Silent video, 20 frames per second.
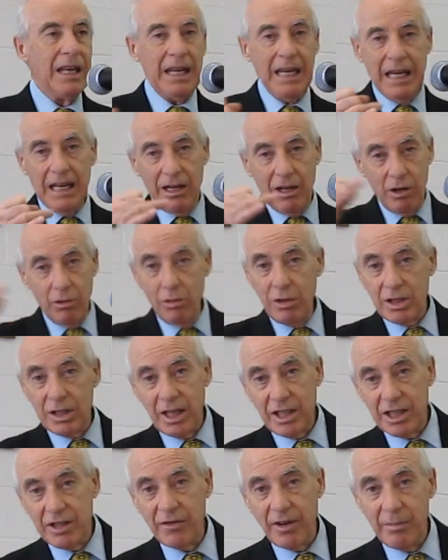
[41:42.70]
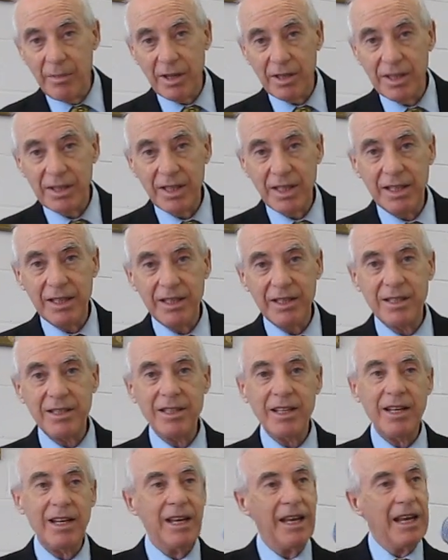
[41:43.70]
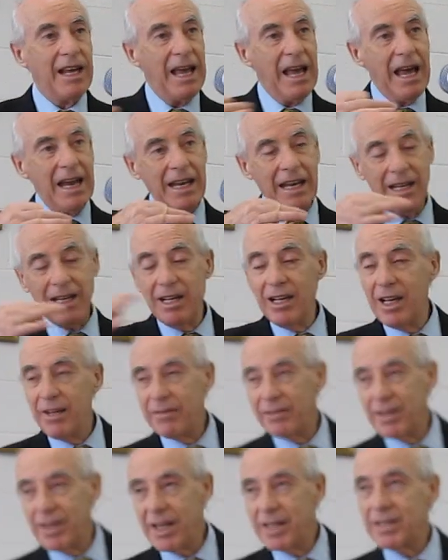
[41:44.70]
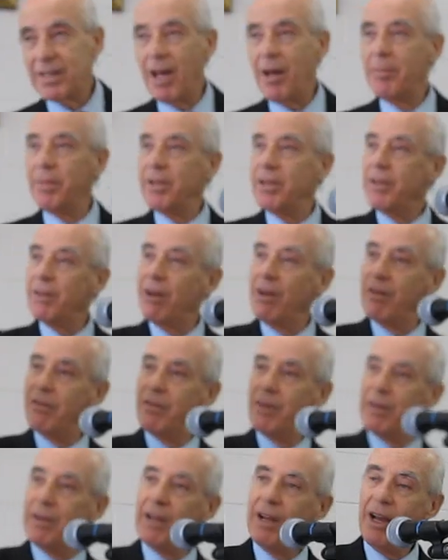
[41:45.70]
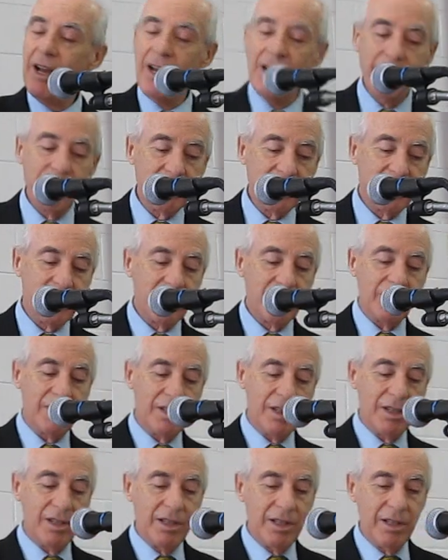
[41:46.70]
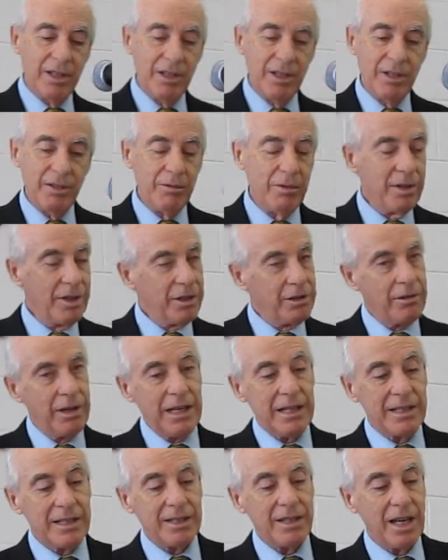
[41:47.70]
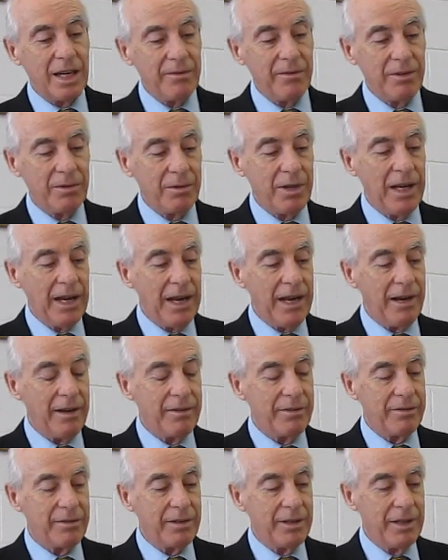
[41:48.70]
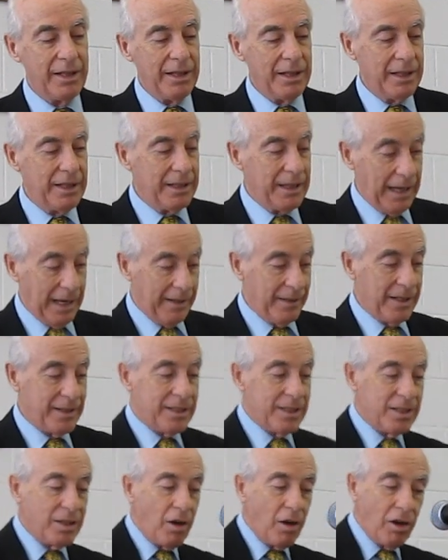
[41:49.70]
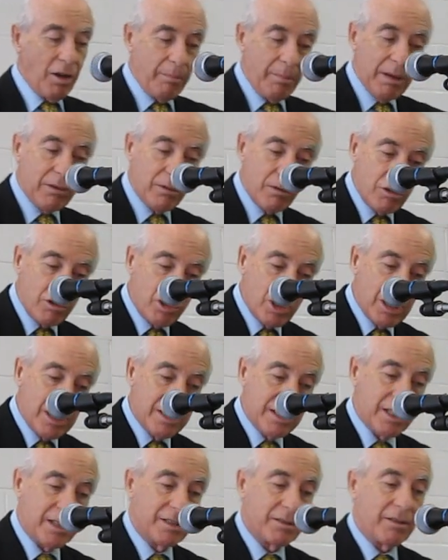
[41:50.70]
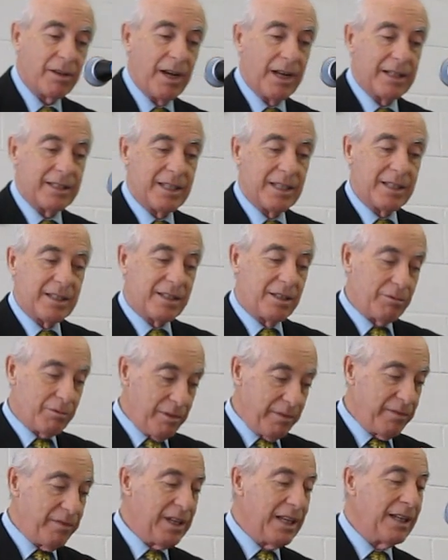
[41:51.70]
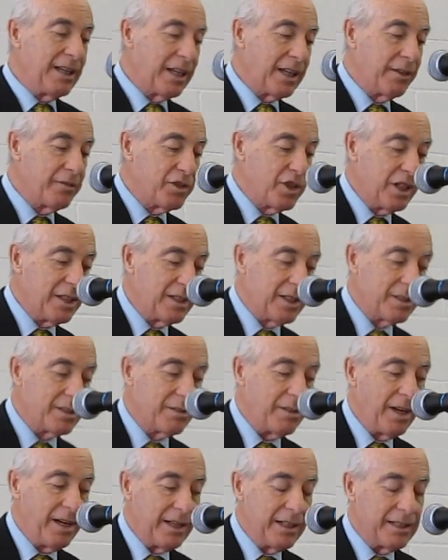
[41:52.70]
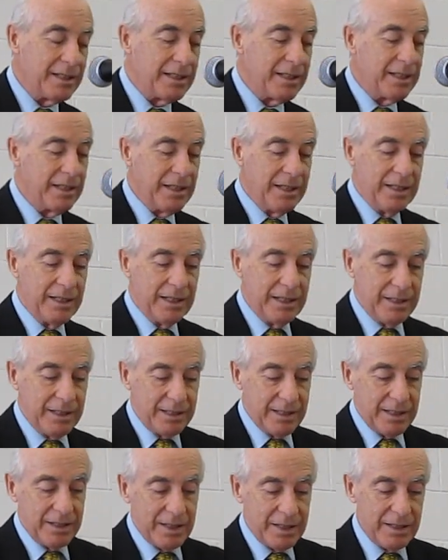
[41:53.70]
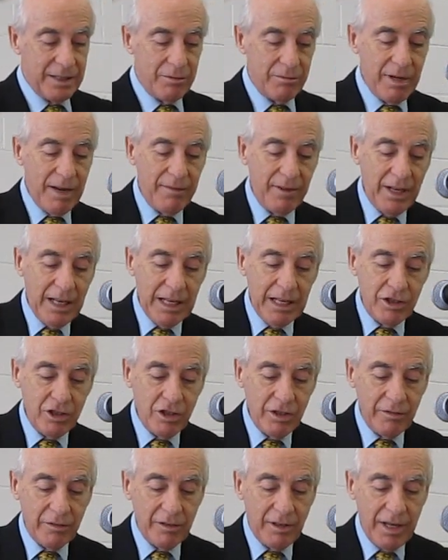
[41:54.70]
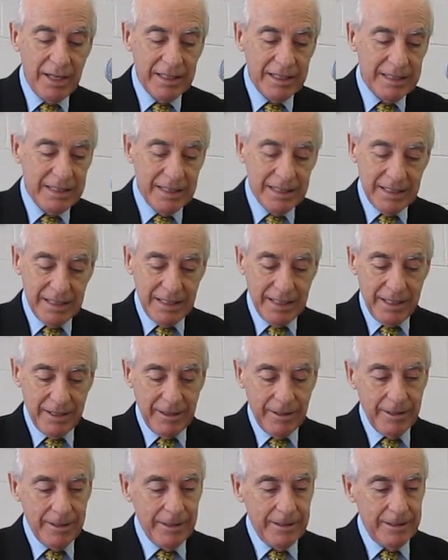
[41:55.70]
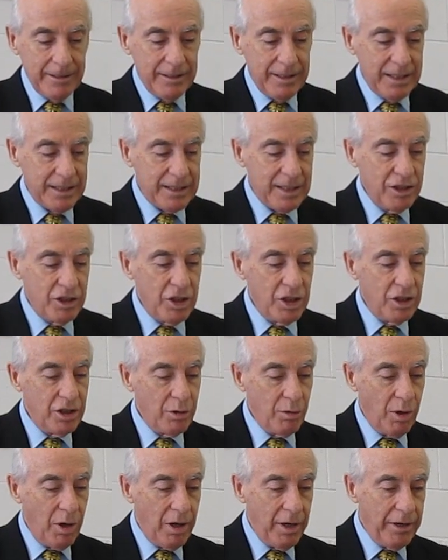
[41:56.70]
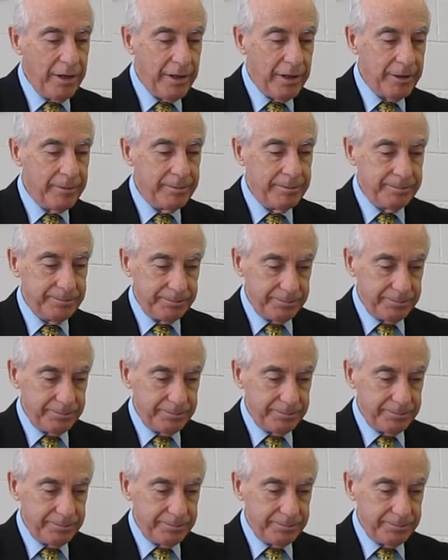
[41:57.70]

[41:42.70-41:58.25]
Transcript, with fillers: he loosed us from our sins, and he lifted us up into a very high position. What a great Savior we have. And this is all about Jesus Christ. This is the revealing of Jesus Christ. This is the revelation of Christ, isn't it? Let's continue on there.